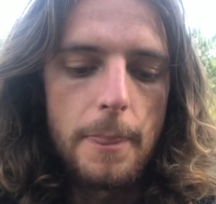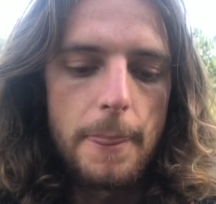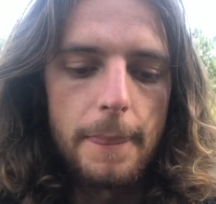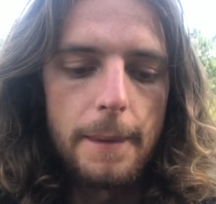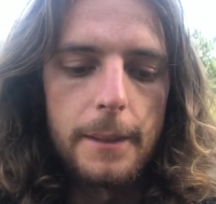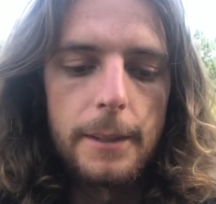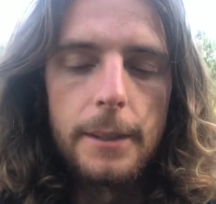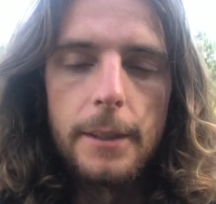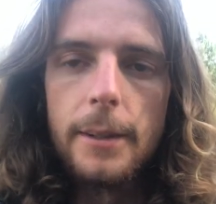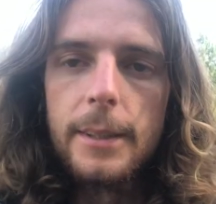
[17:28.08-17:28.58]

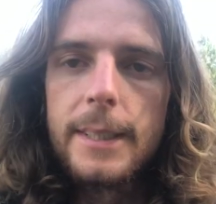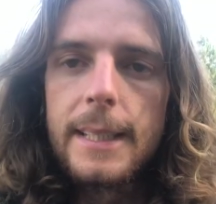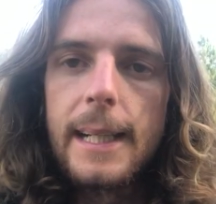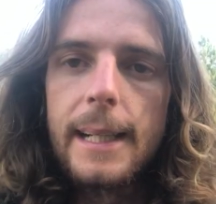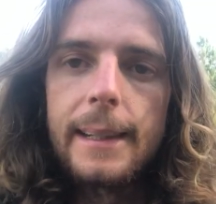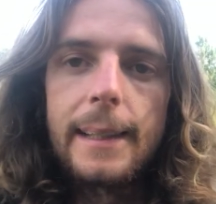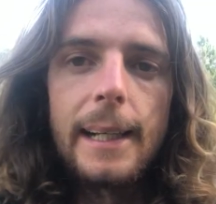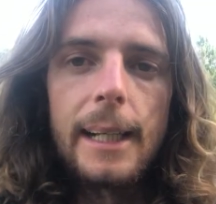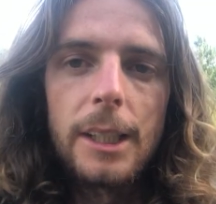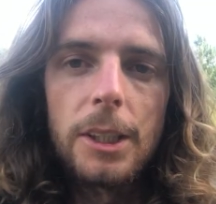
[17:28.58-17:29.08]
it's had
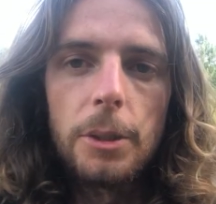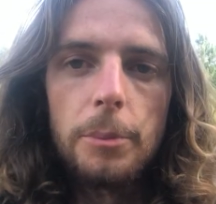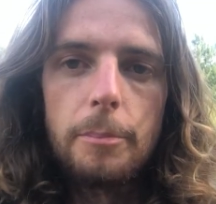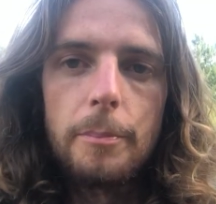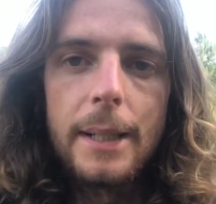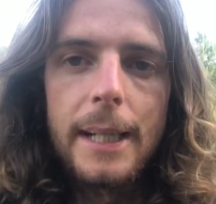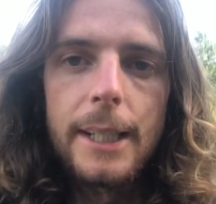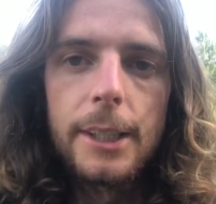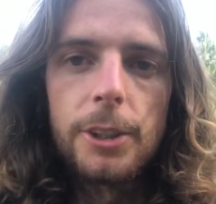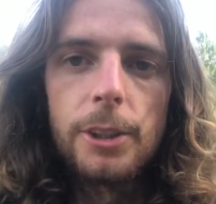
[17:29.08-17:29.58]
that
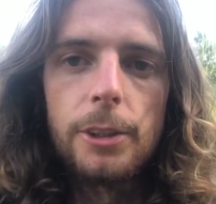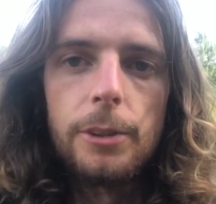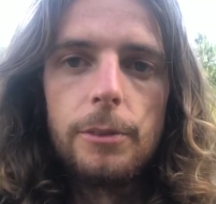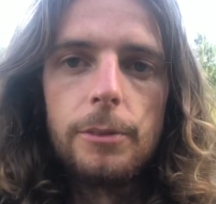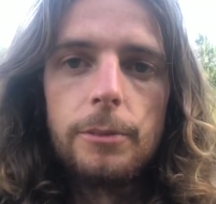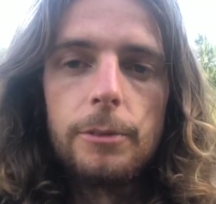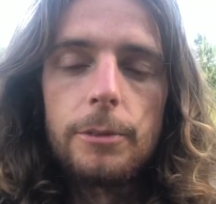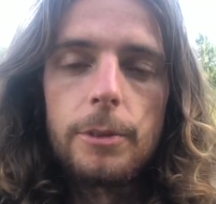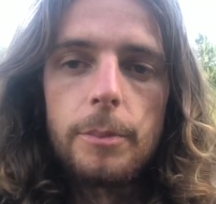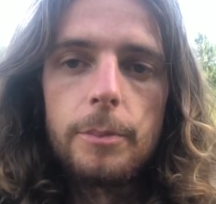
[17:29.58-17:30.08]

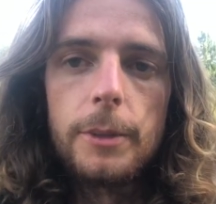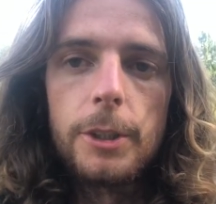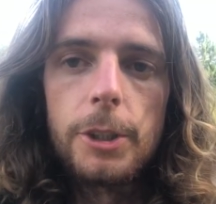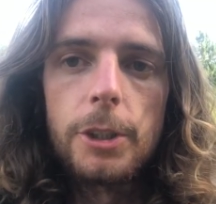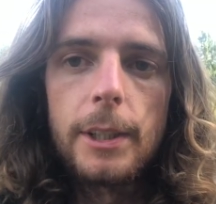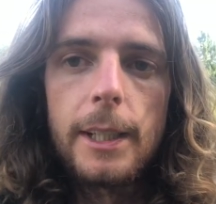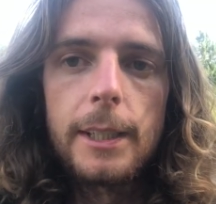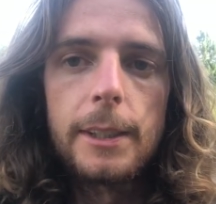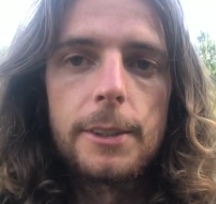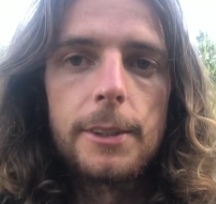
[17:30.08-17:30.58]
compaction from the
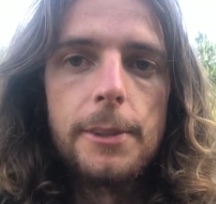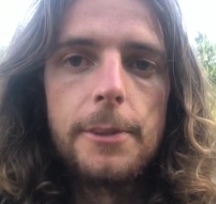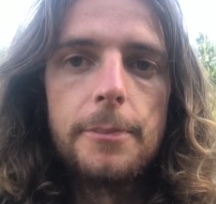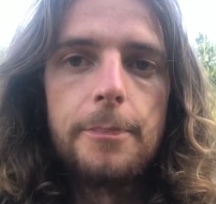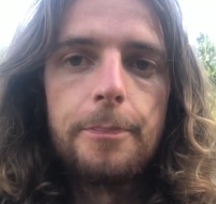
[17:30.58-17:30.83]
tractor.